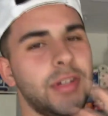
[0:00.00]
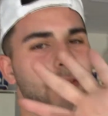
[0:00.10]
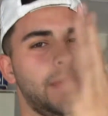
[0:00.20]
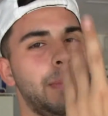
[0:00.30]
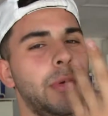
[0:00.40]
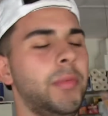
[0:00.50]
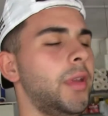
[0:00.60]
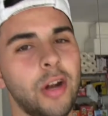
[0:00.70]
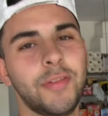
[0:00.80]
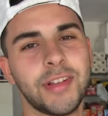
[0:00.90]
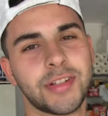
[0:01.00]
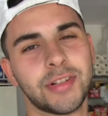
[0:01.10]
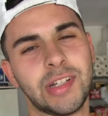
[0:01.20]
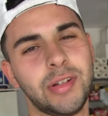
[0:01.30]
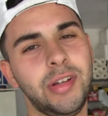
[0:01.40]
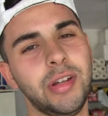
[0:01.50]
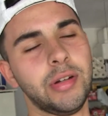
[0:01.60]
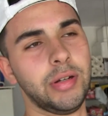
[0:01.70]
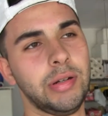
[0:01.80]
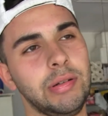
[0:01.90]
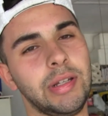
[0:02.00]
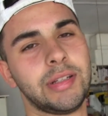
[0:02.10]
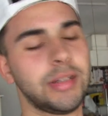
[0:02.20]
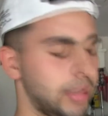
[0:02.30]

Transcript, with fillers: I just flip them. And hopefully this turns out good. Let's